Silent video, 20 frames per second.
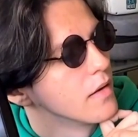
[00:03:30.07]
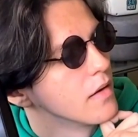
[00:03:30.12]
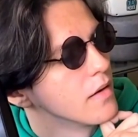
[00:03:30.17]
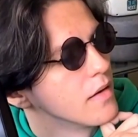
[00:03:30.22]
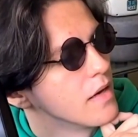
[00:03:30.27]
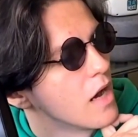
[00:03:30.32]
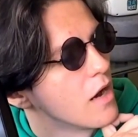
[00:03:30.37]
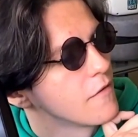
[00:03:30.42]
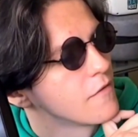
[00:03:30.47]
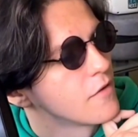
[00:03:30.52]

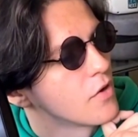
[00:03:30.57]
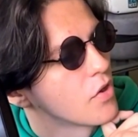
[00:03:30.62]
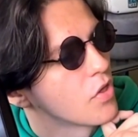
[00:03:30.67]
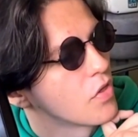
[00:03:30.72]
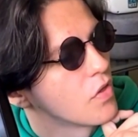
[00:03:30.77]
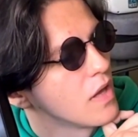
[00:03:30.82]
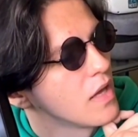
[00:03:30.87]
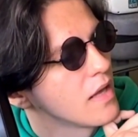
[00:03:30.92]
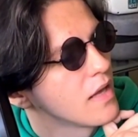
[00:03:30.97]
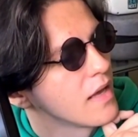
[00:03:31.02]
Now after
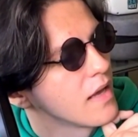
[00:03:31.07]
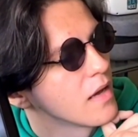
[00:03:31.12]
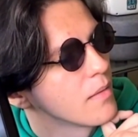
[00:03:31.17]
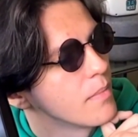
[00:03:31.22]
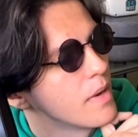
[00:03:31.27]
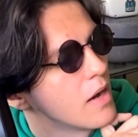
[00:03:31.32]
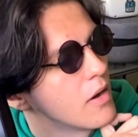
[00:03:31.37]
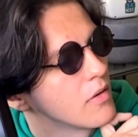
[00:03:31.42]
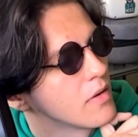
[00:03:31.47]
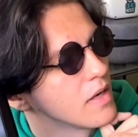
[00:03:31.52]
thinking
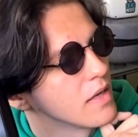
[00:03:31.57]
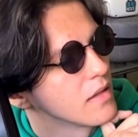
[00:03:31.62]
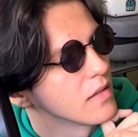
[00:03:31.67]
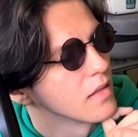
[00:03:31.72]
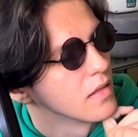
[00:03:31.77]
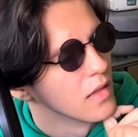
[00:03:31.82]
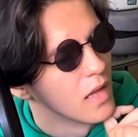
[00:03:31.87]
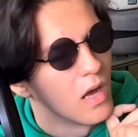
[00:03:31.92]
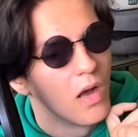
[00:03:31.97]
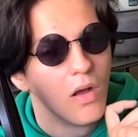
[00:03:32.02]
about it
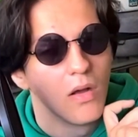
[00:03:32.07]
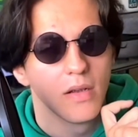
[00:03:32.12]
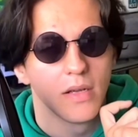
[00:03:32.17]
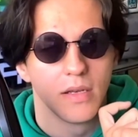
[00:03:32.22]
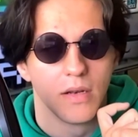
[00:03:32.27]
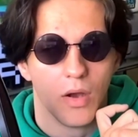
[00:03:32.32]
long and